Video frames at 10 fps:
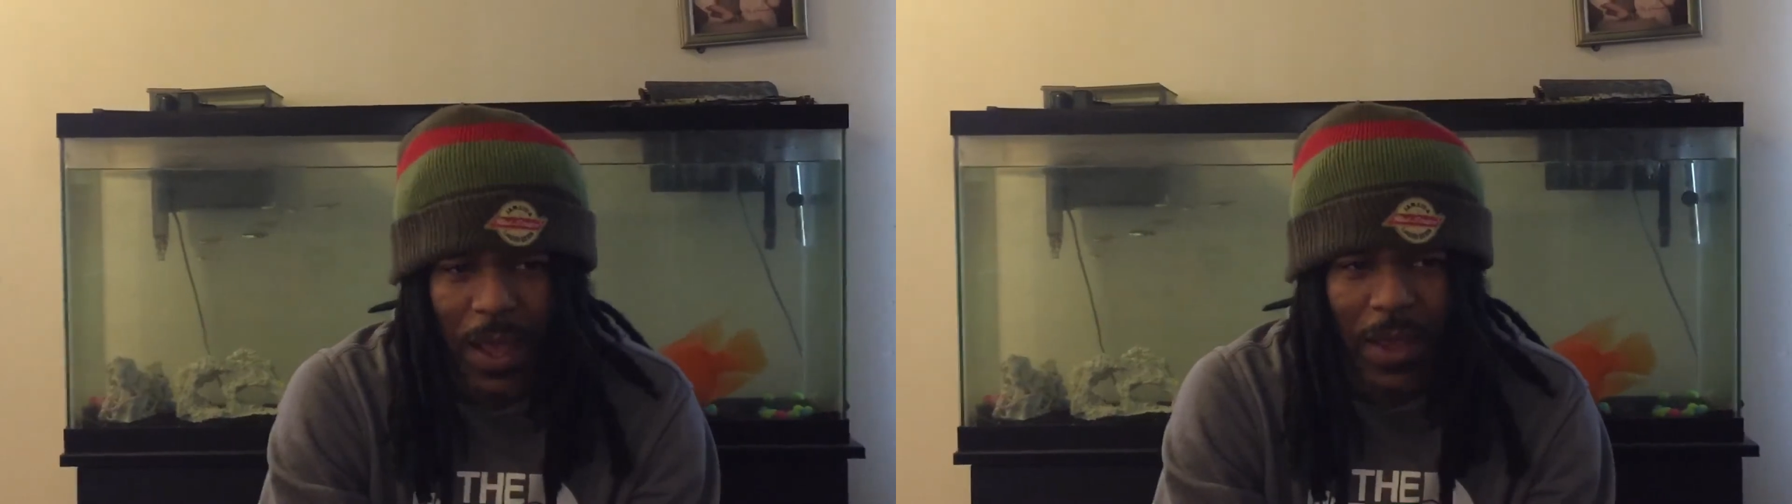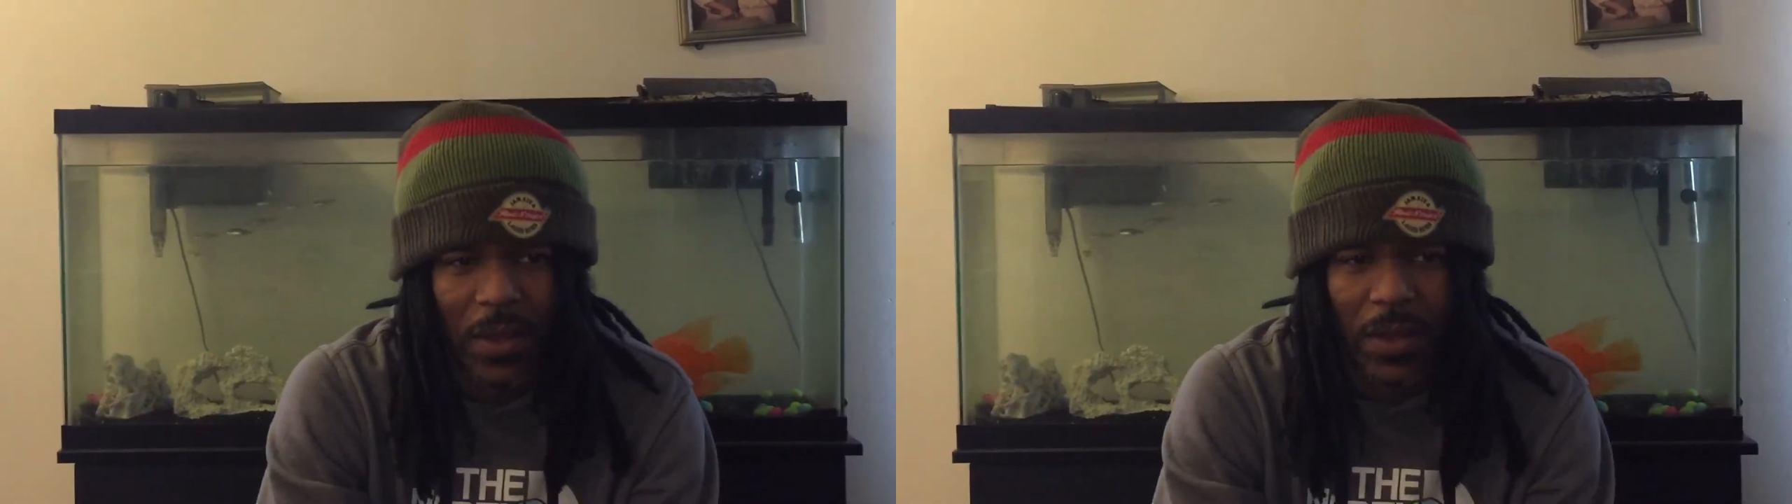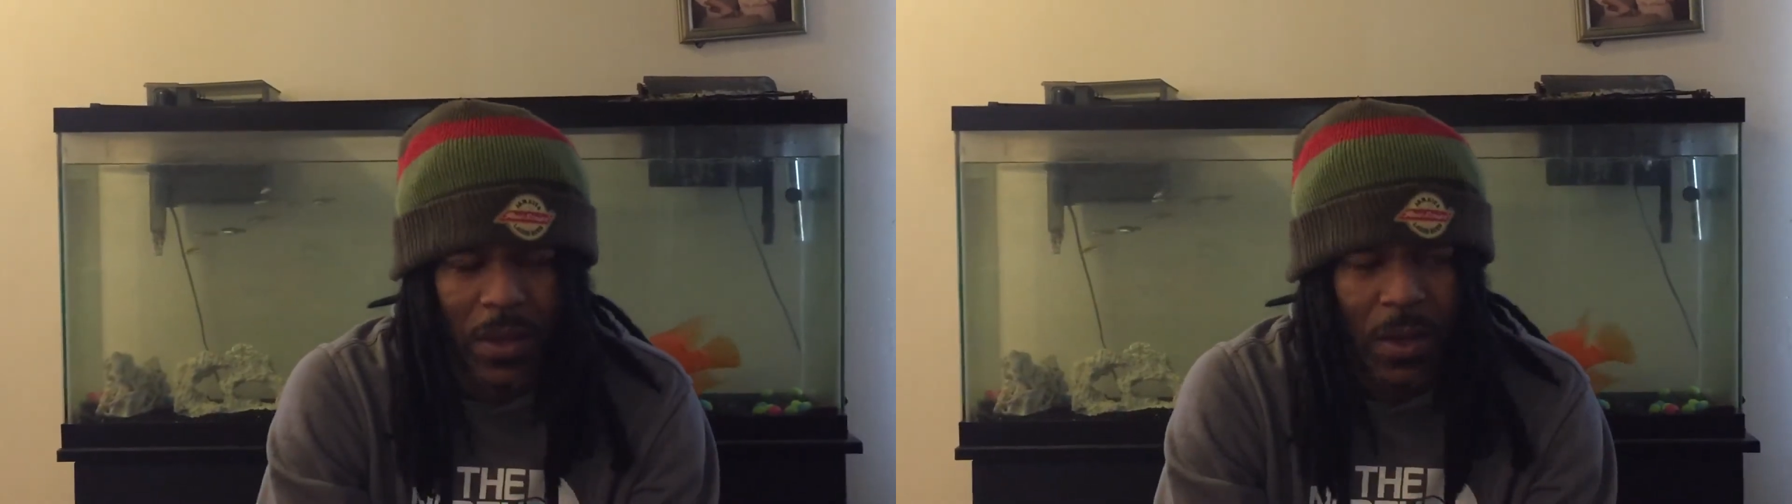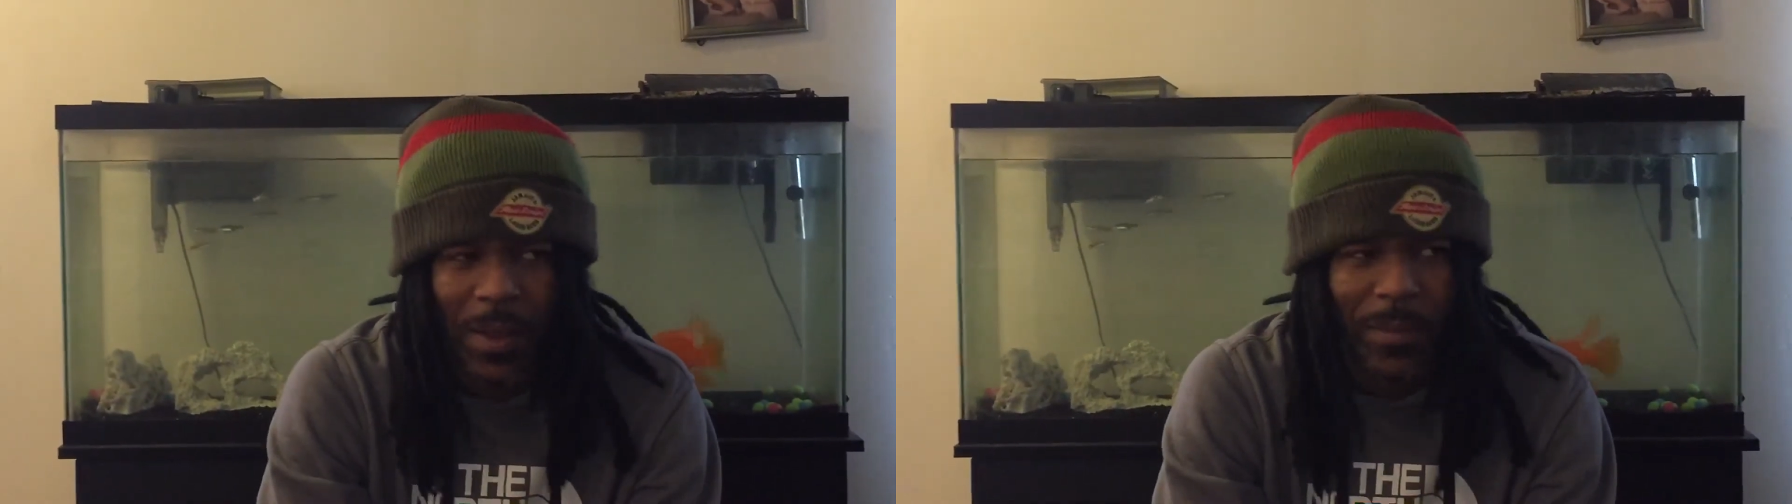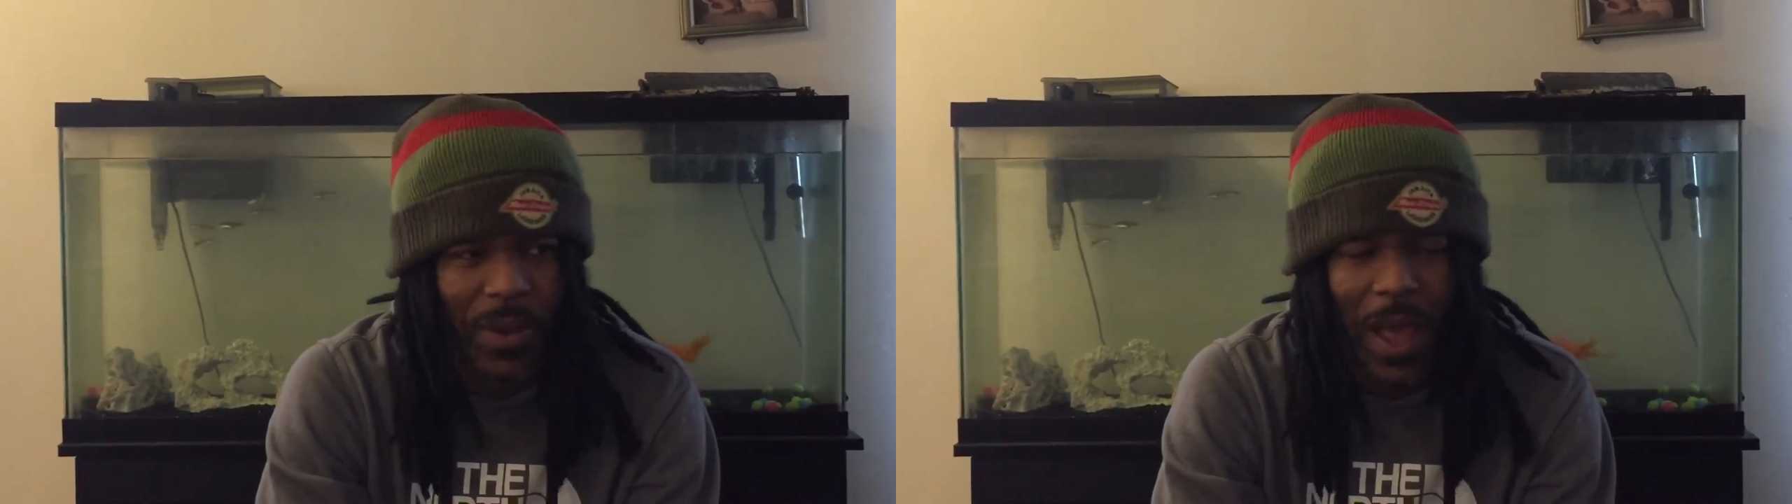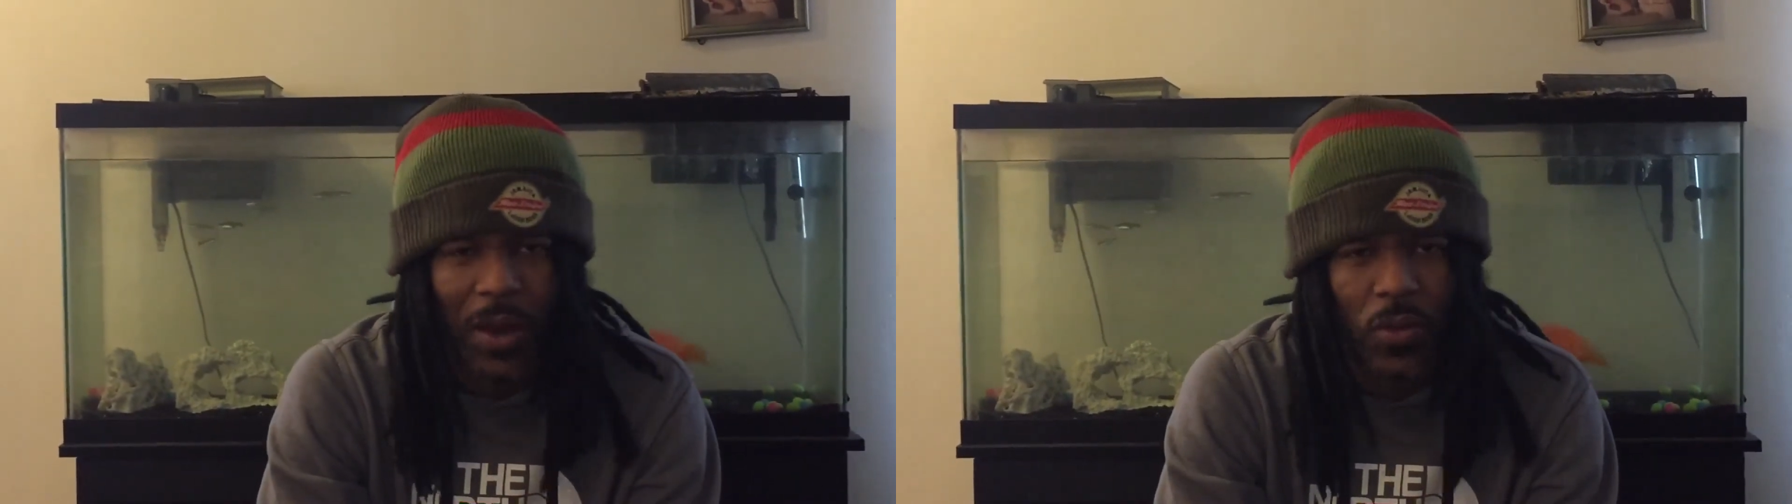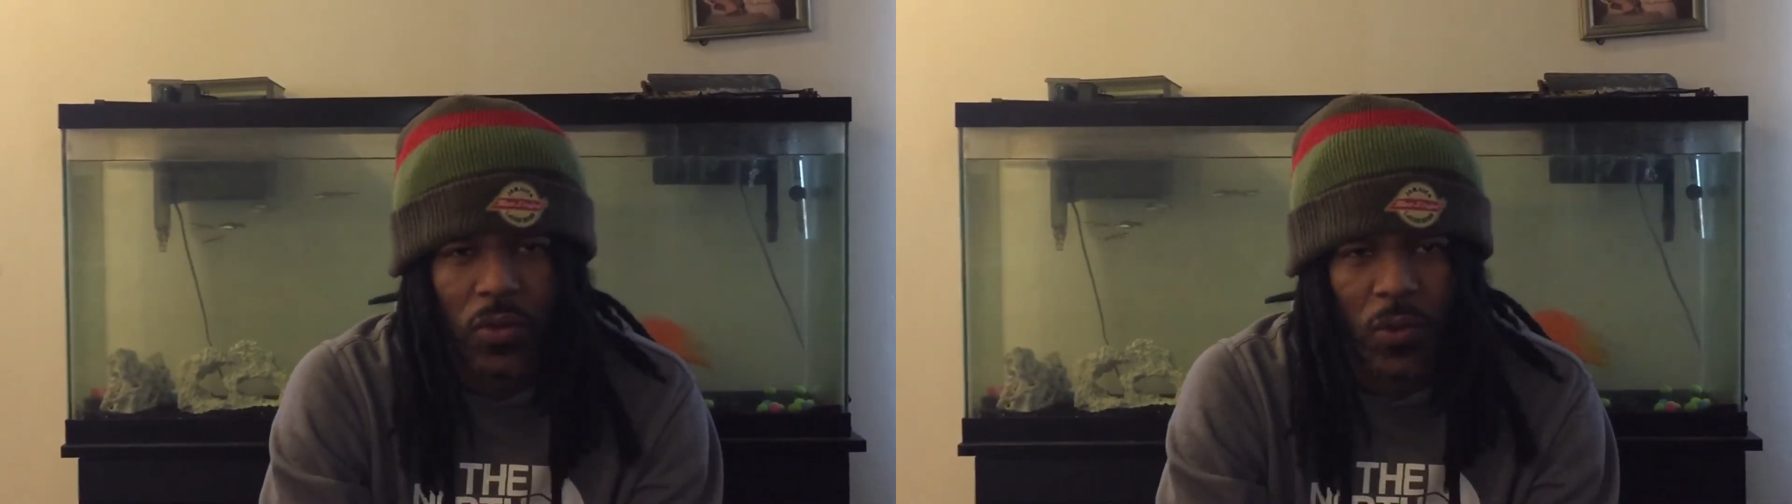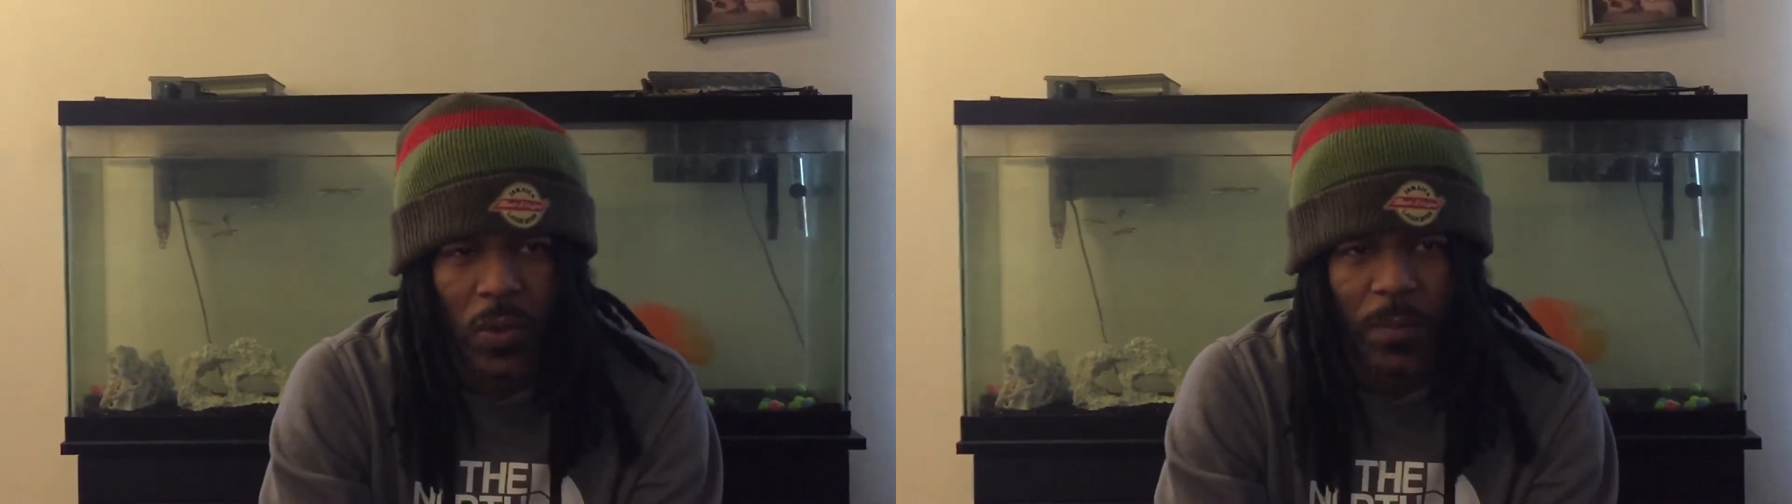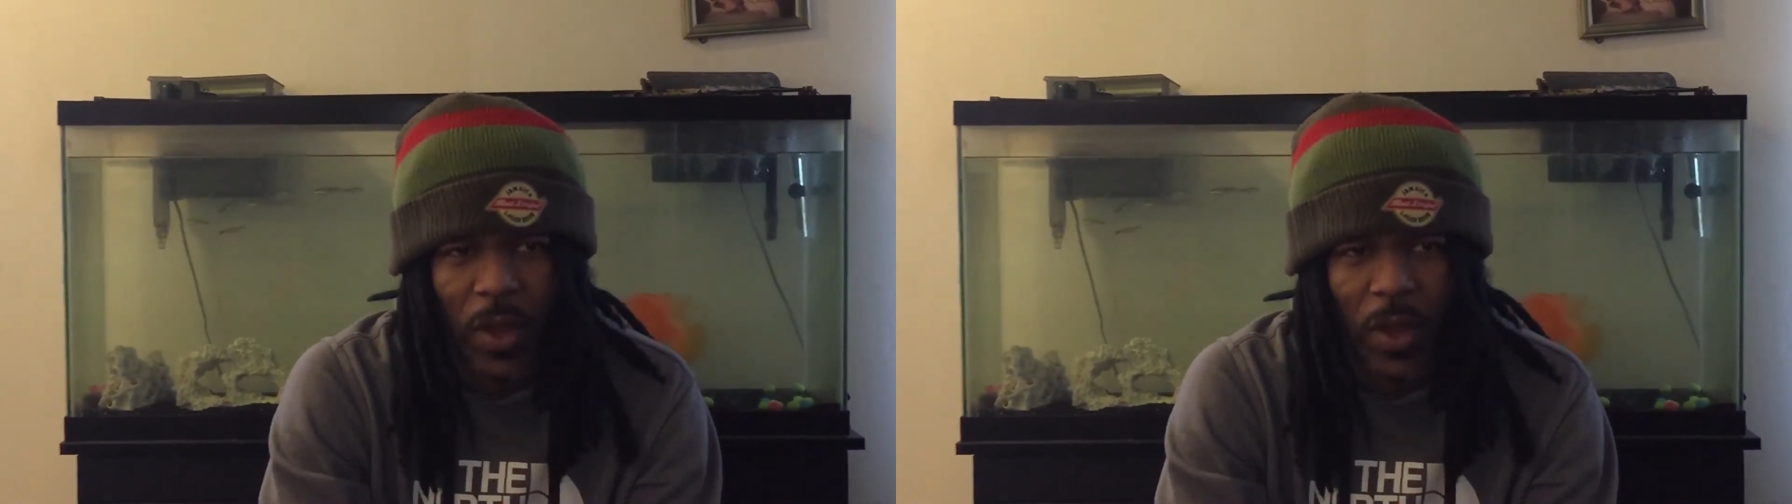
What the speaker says: and I can, but I don't do it.